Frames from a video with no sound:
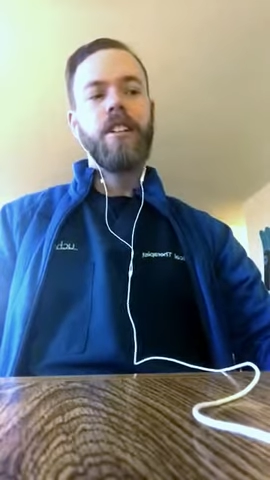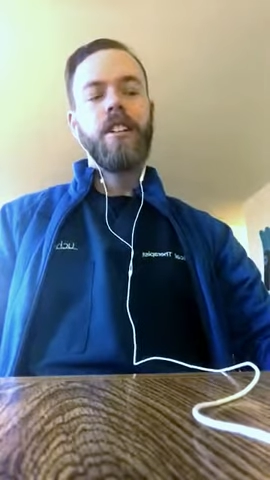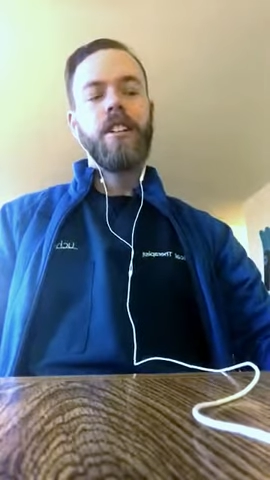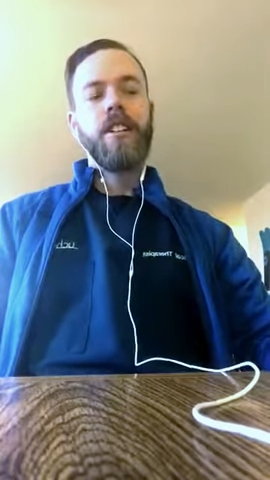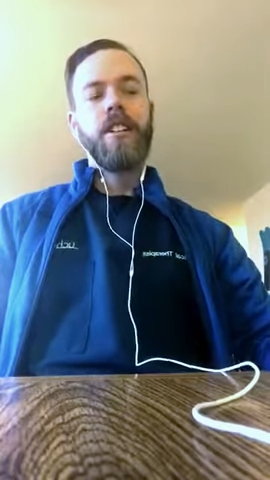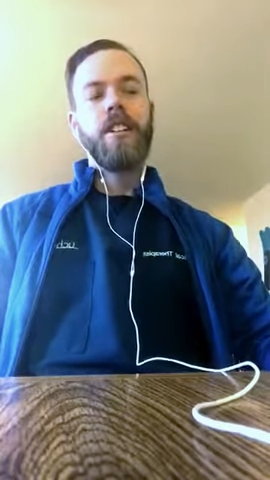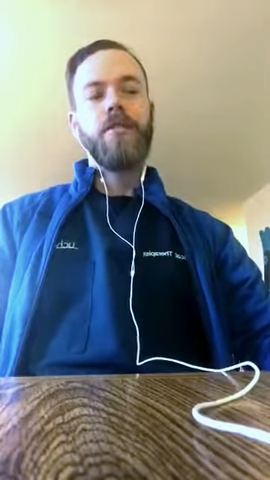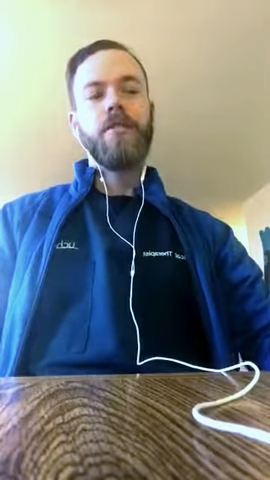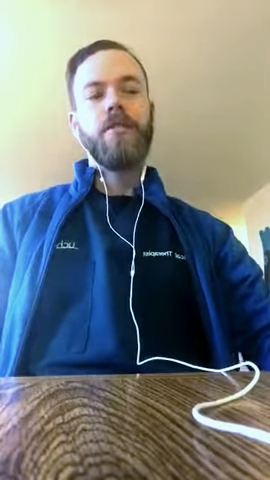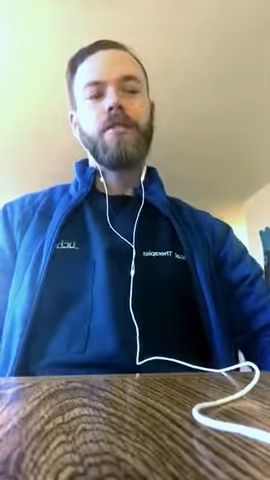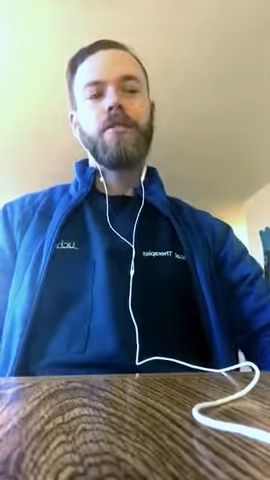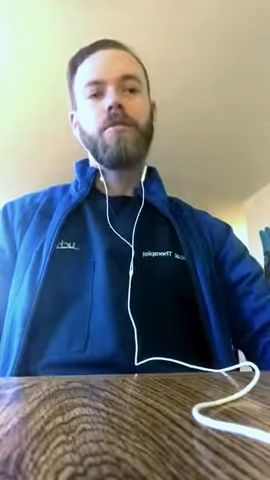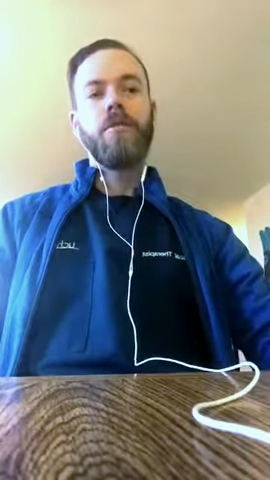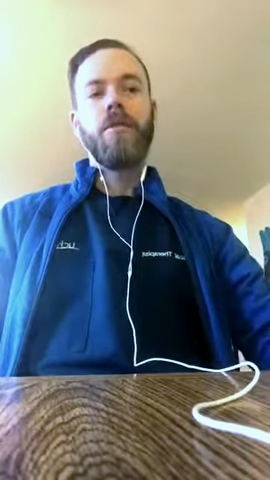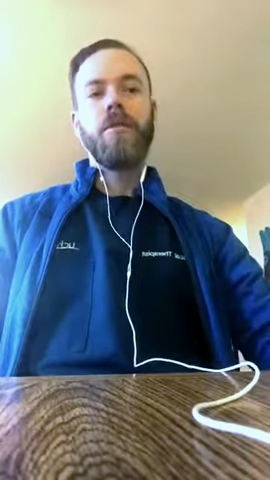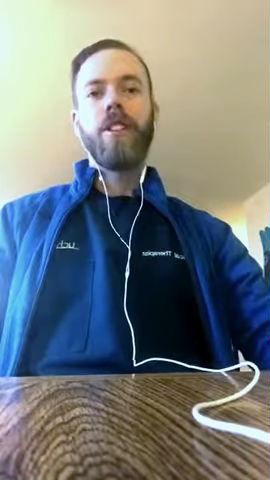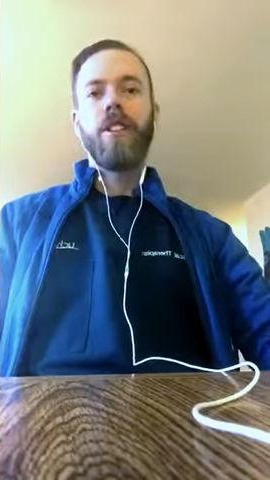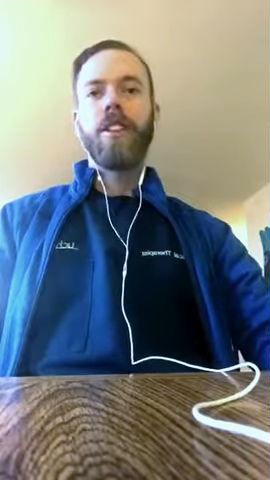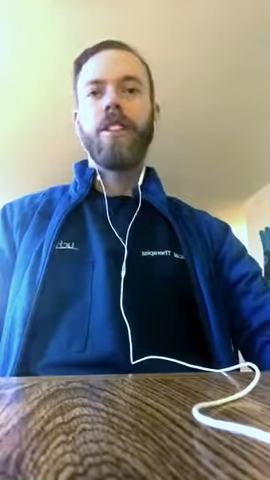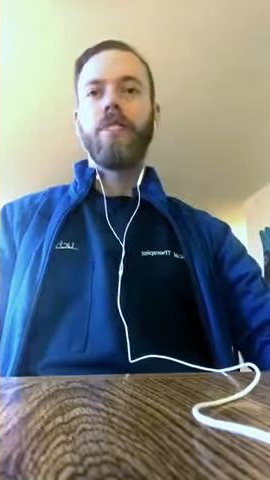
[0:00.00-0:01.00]
that was
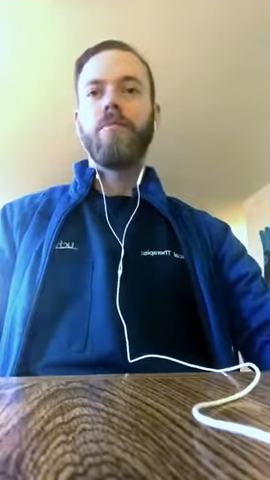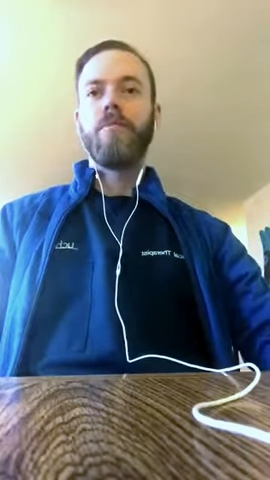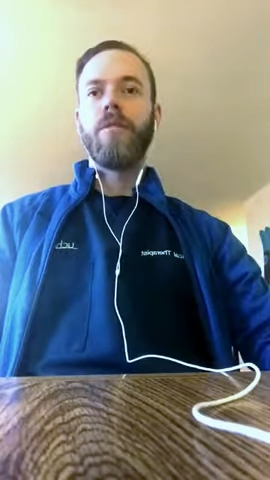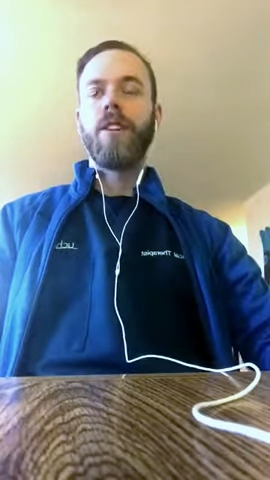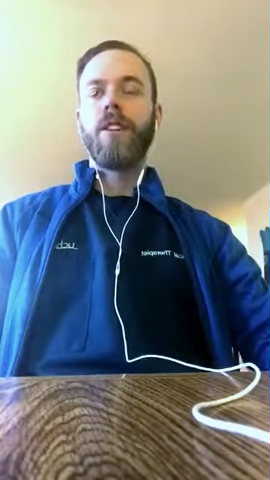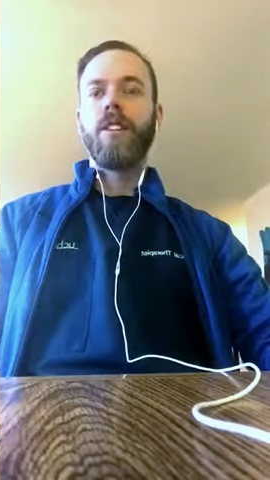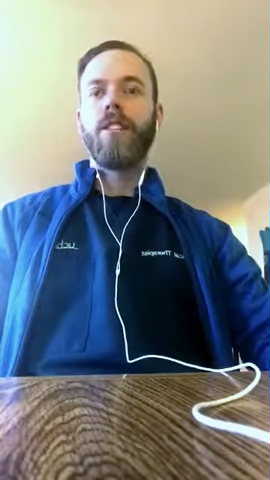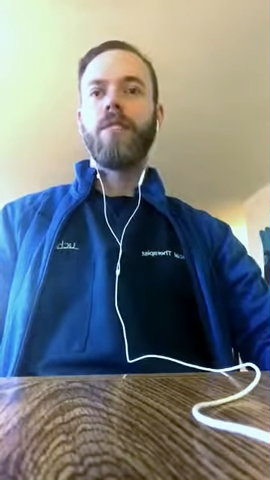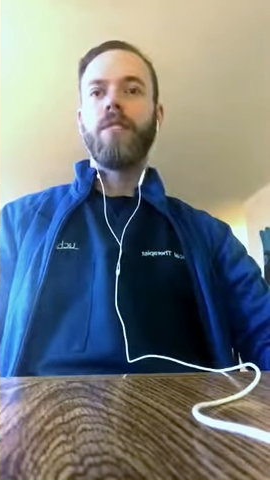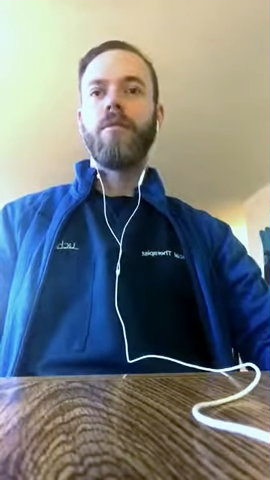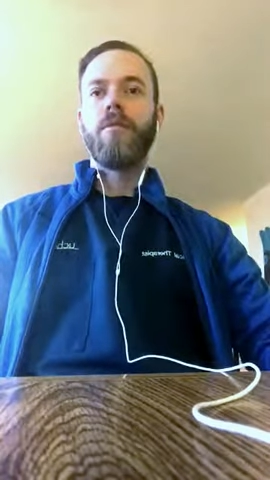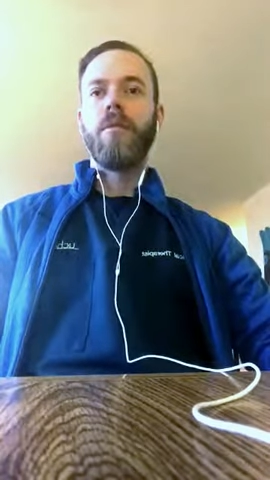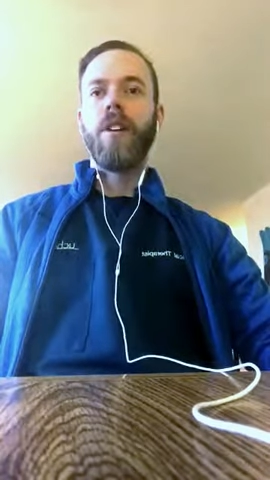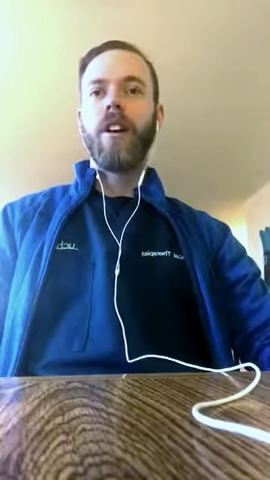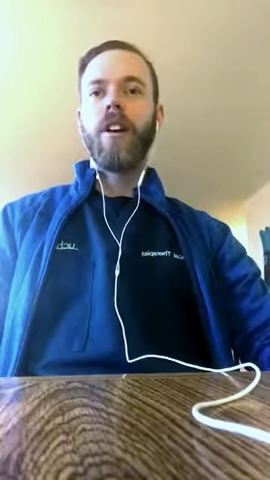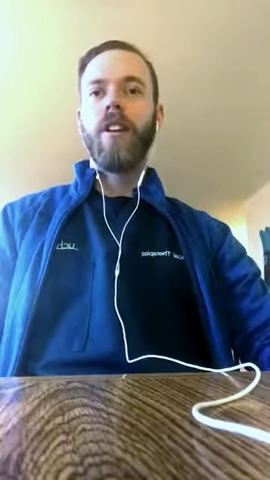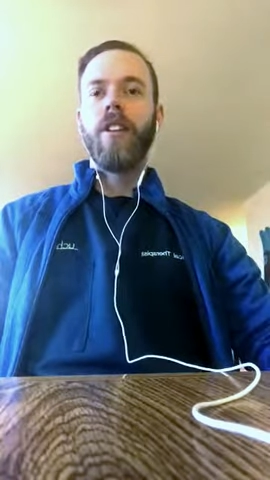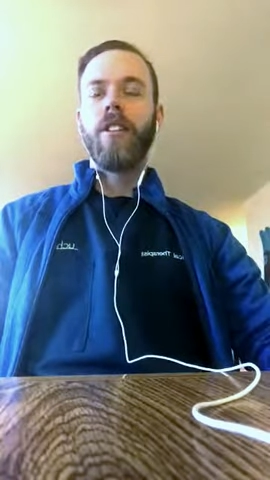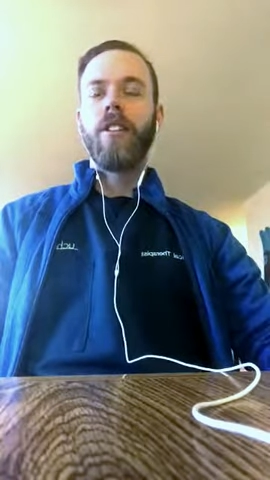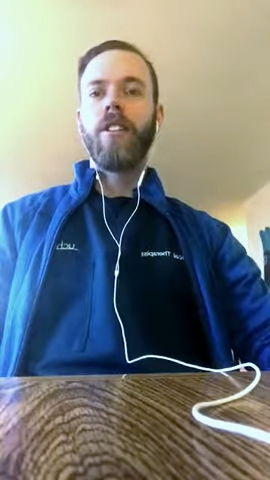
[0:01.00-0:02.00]
quoted in the book,
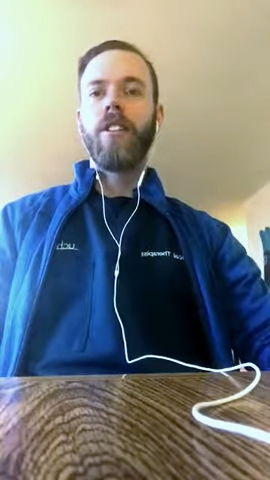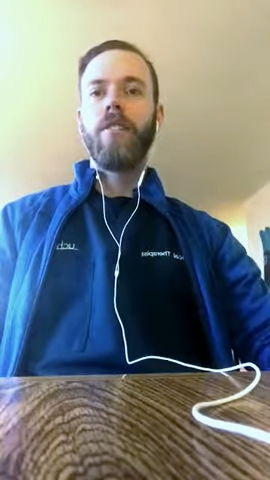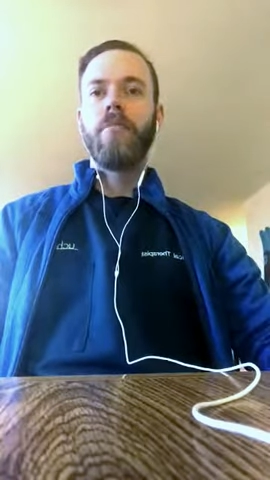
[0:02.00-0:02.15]
where